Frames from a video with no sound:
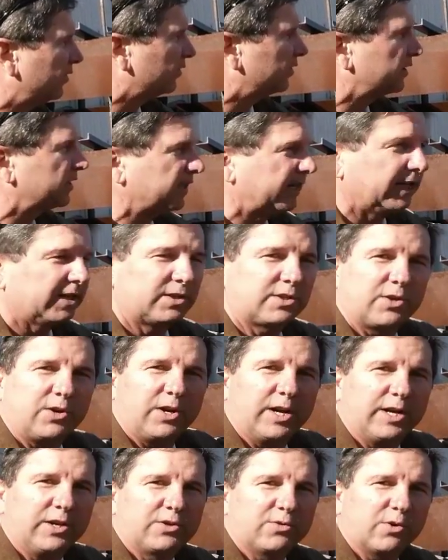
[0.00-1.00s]
You'll see it
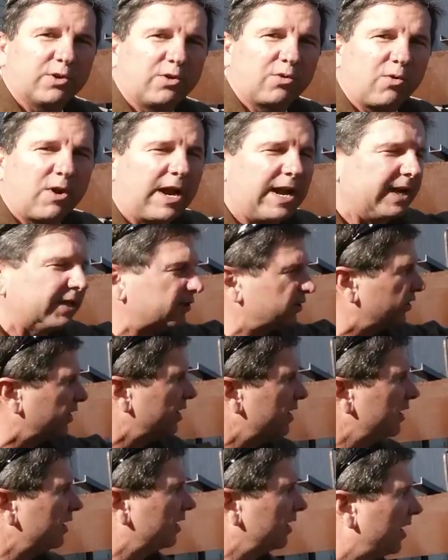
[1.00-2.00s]
turn into a grayish
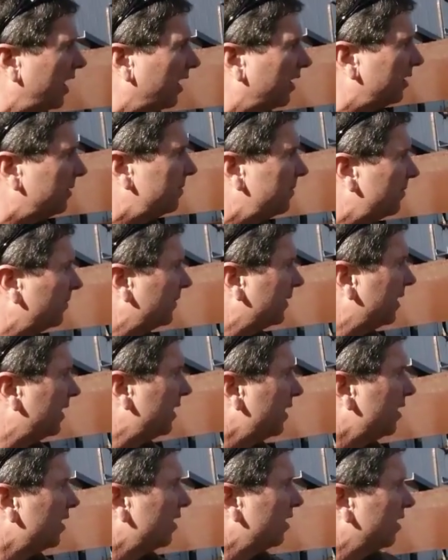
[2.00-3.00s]
color,
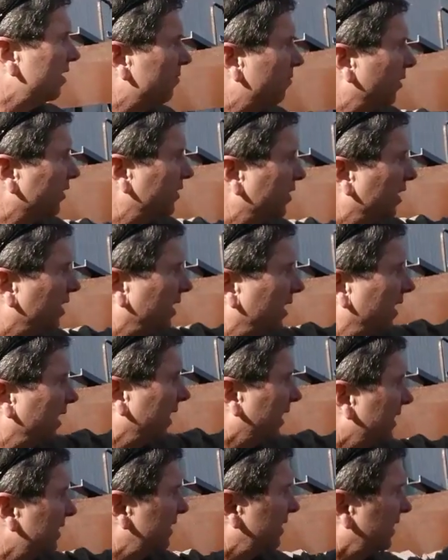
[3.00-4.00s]
but you
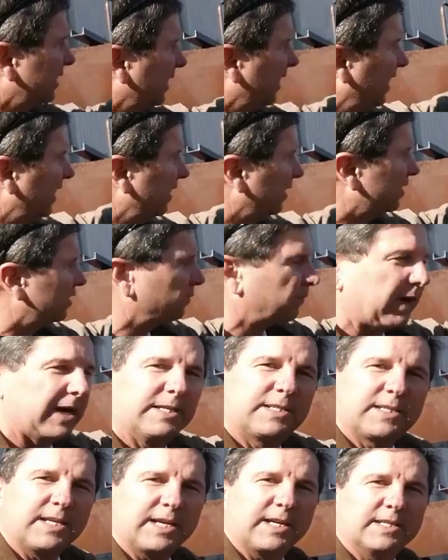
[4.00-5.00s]
clearly can see the
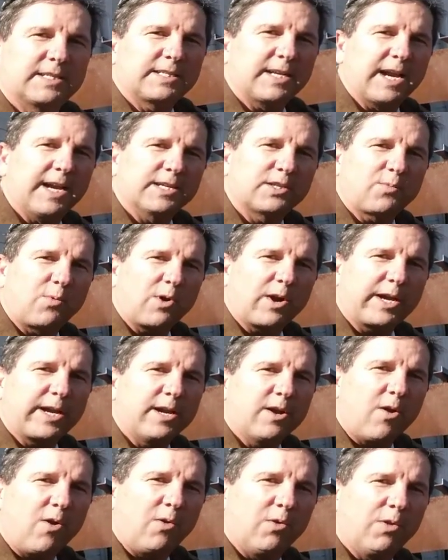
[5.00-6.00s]
spray stick and stay is
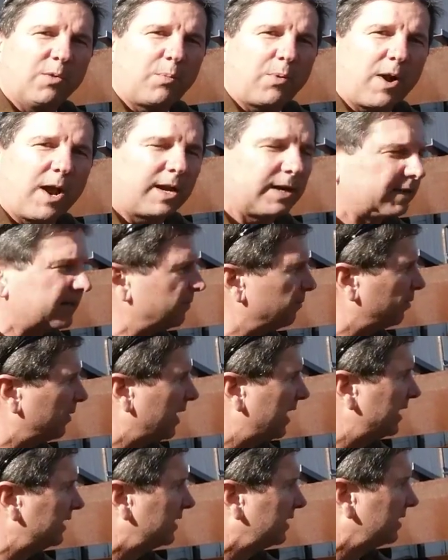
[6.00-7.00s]
working. Hold the product in
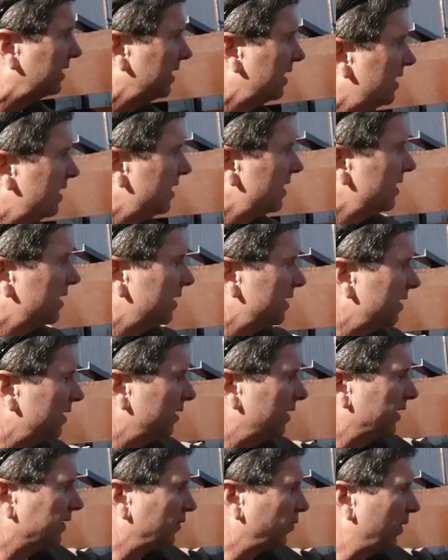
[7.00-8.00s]
place.
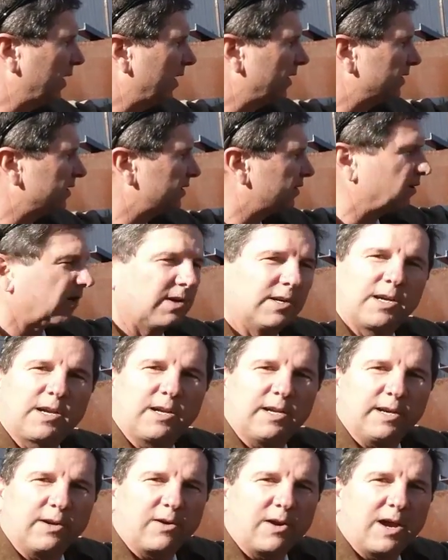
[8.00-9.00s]
This weld is starting
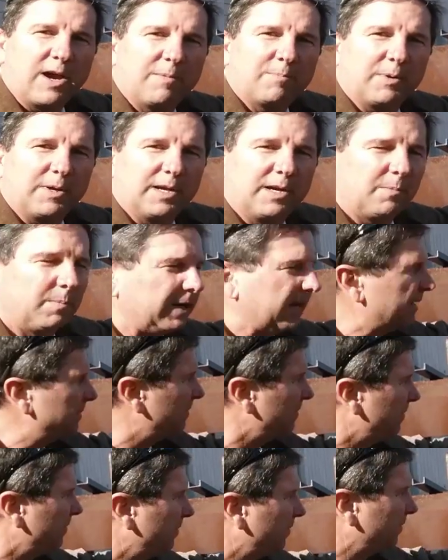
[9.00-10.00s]
to clear up a little
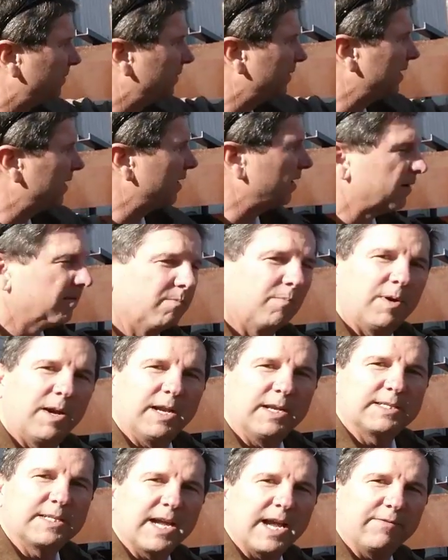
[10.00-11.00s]
bit,
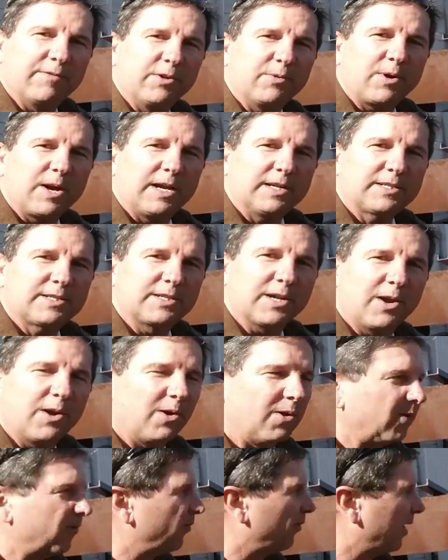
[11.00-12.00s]
but it's heavy rust,
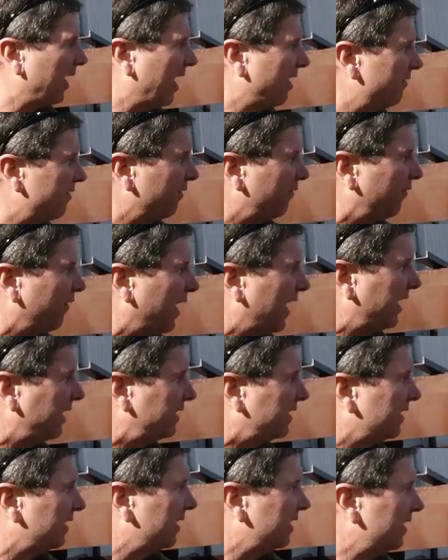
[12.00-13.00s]
so we're having a
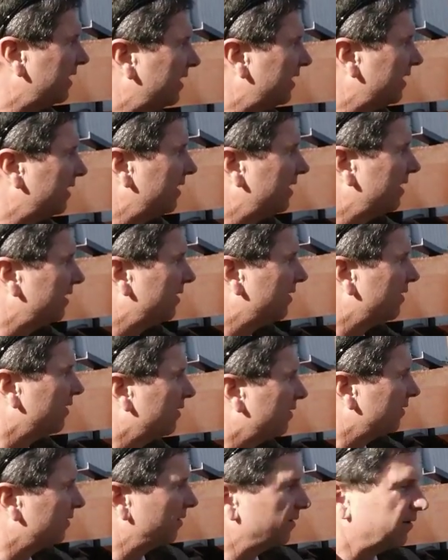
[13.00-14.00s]
fight.
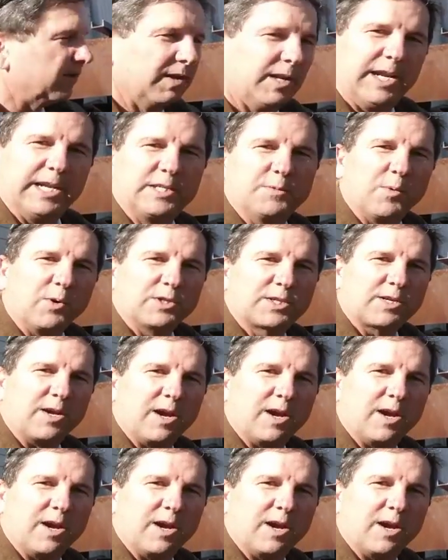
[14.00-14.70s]
Needs more